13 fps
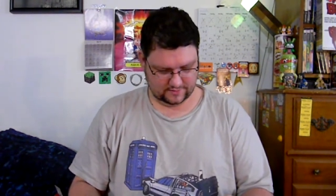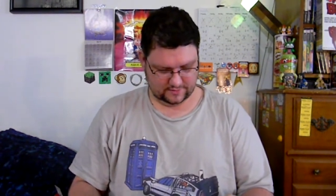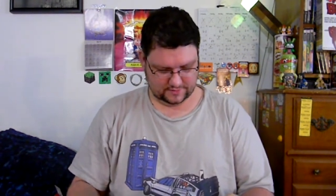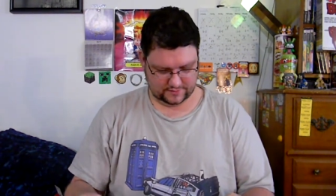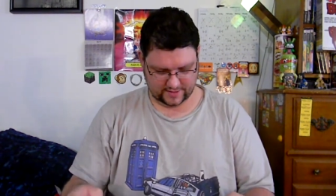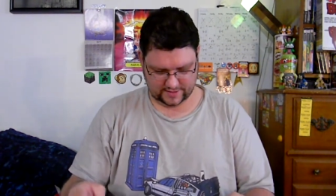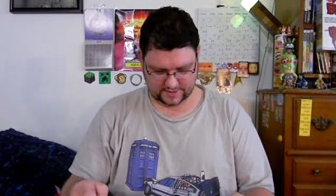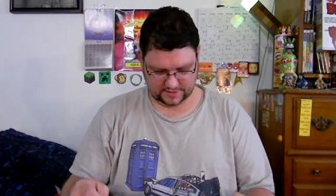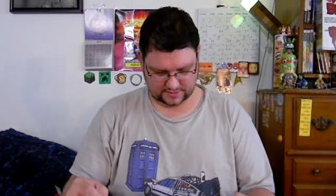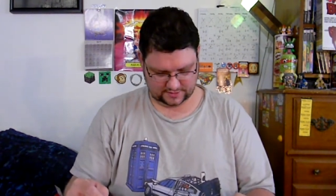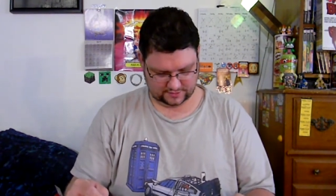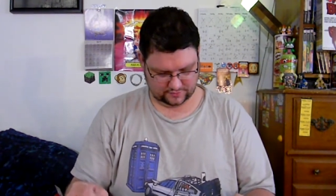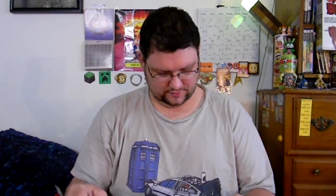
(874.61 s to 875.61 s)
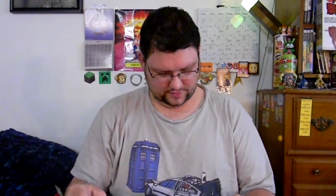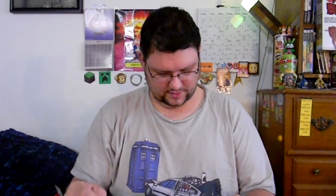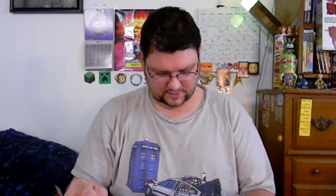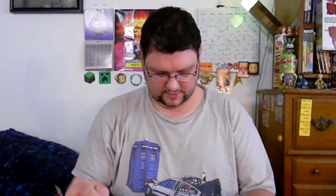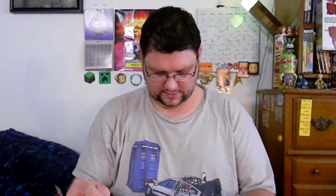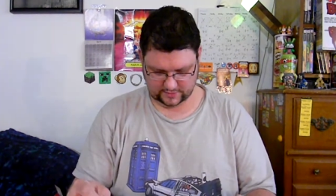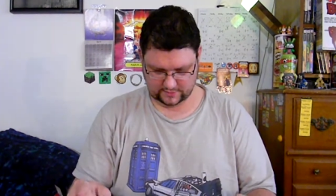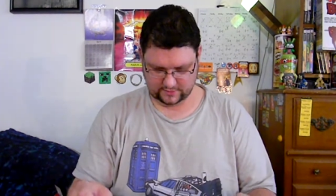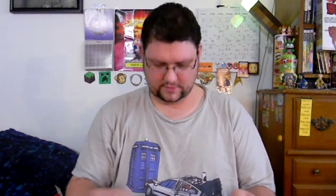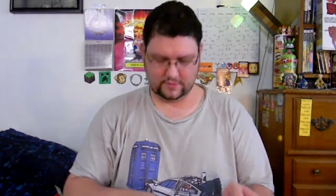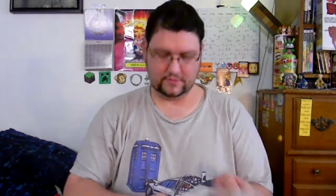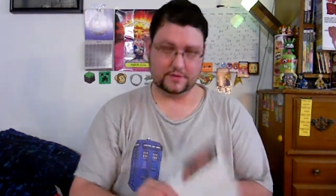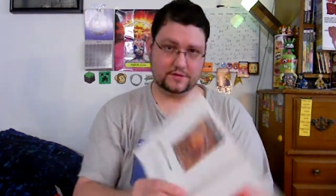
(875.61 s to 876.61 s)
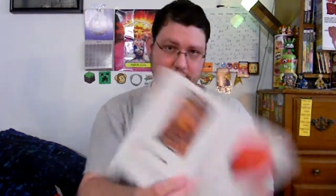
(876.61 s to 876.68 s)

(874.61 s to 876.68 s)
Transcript: Dragon Screen Cleaner, which